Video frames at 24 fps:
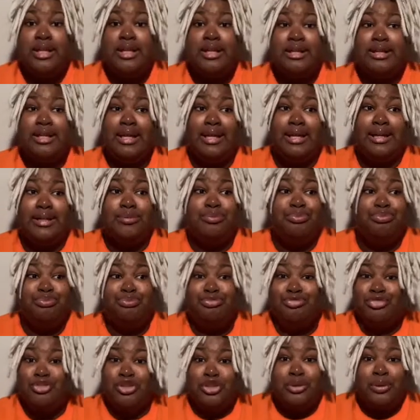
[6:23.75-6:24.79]
then
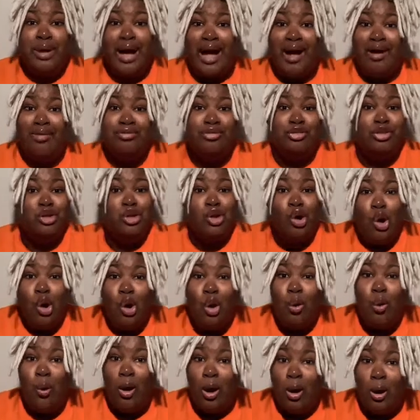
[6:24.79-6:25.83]
you have
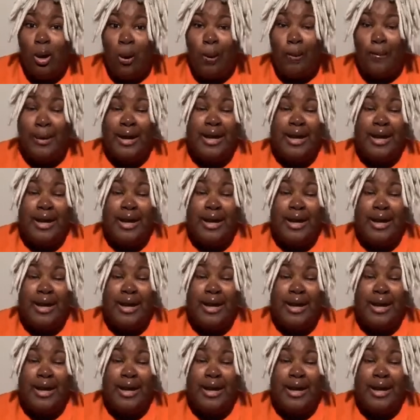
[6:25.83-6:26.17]
no hope,